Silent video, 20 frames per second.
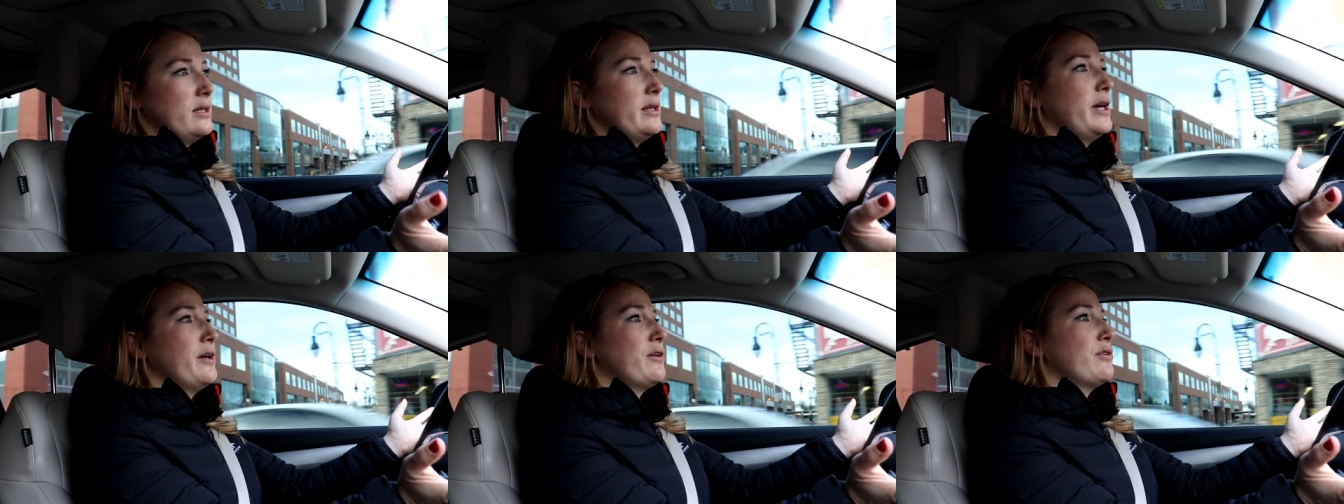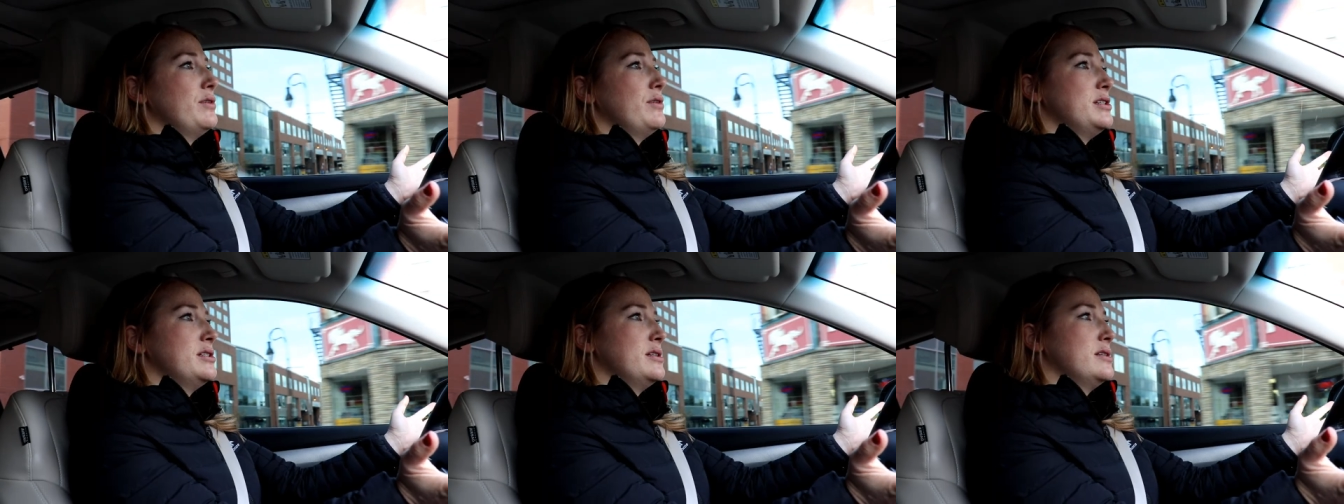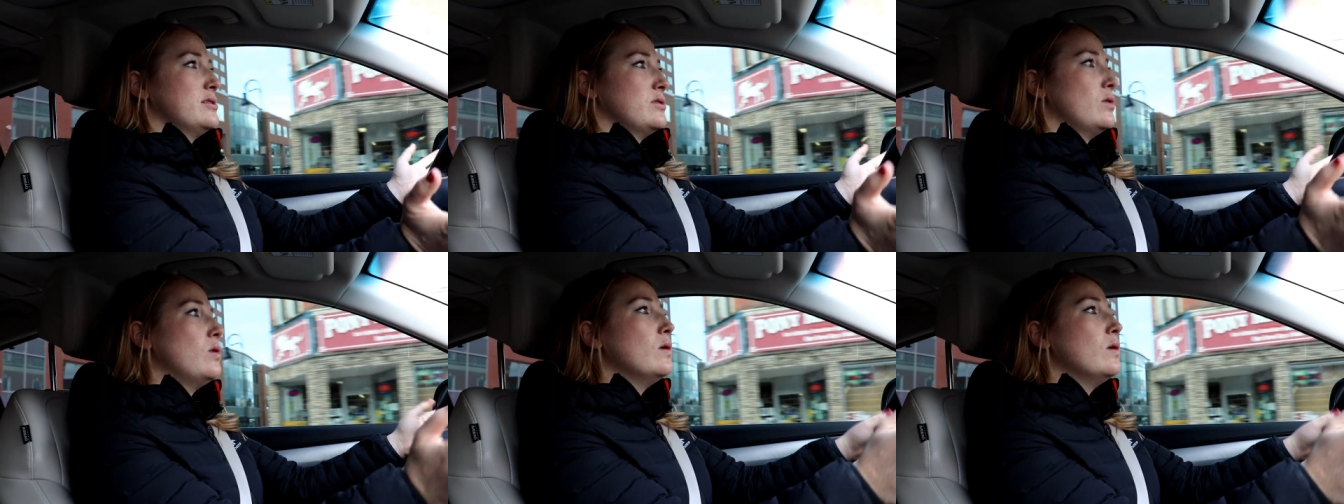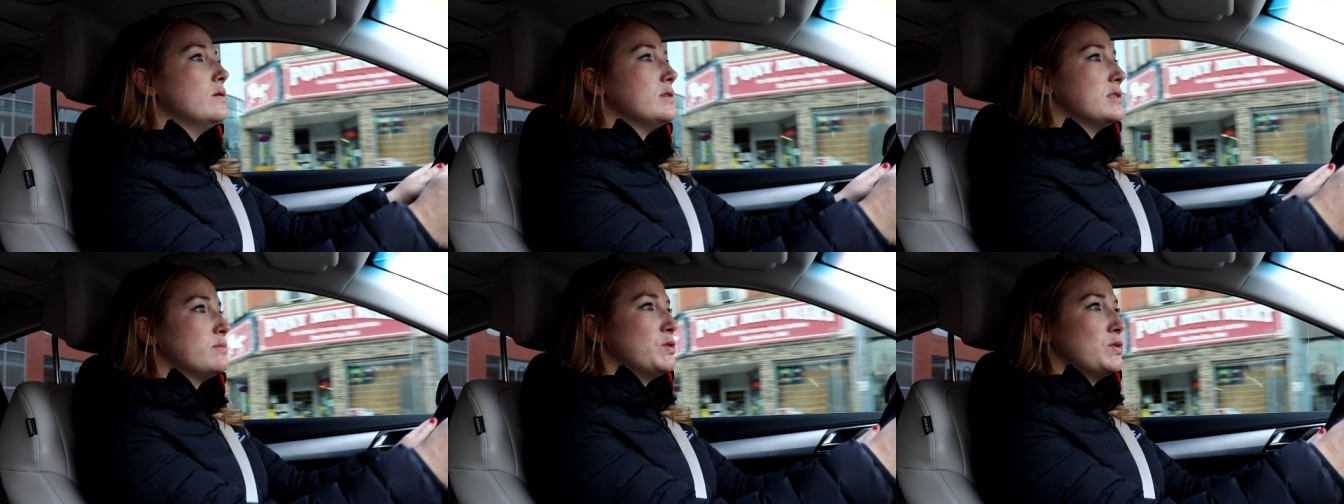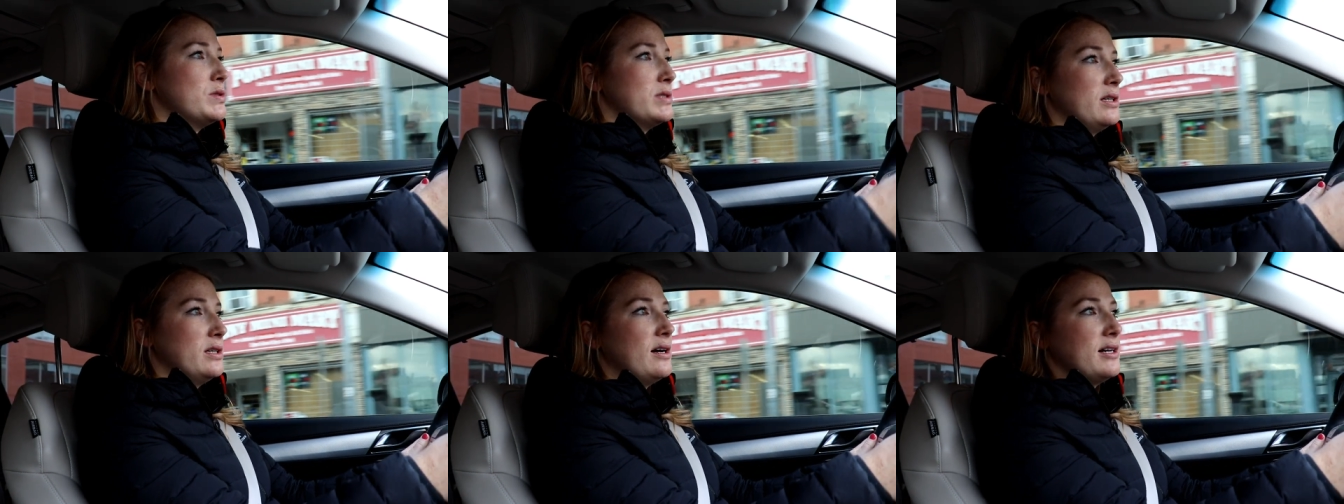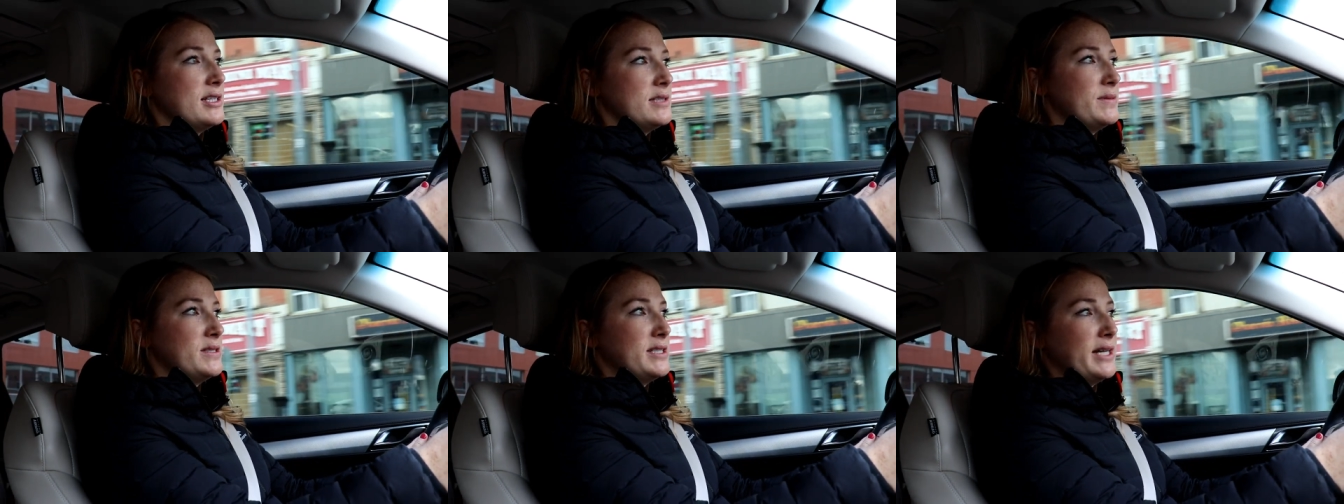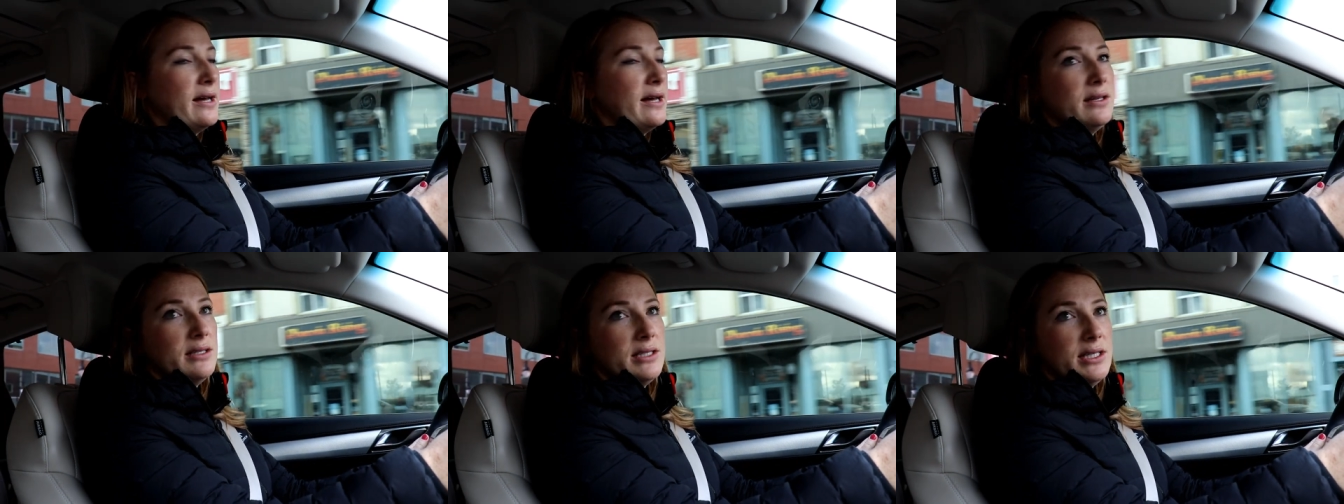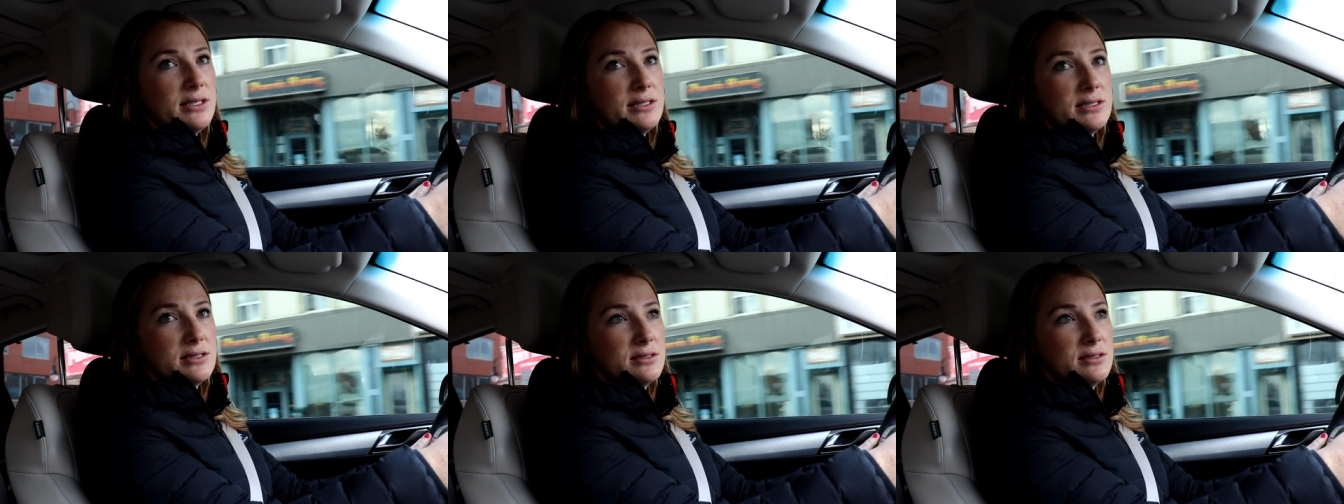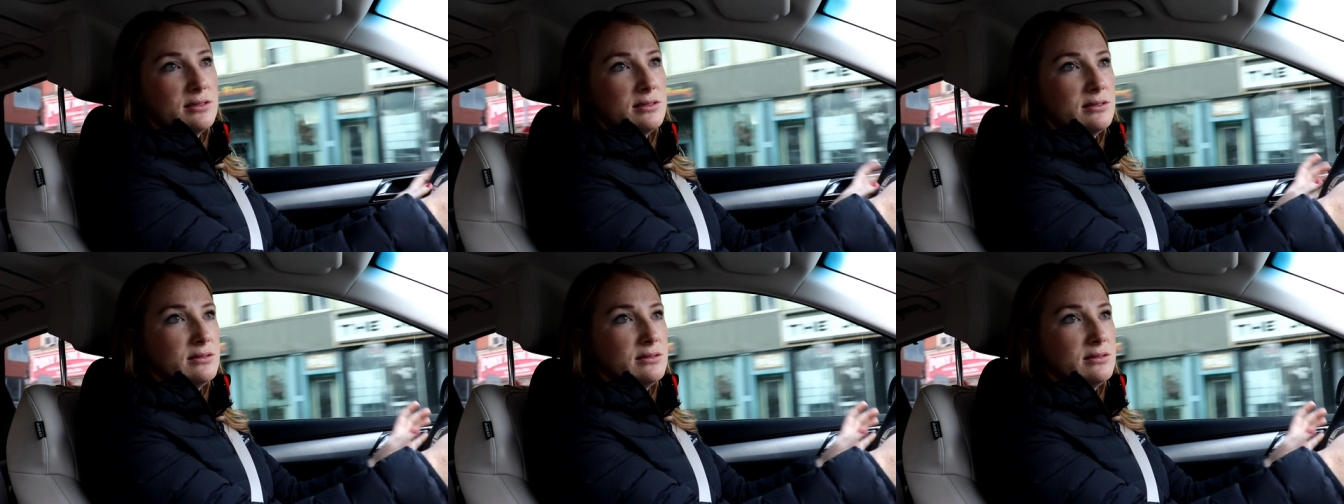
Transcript: Niagara region as a whole is mostly hospitality, as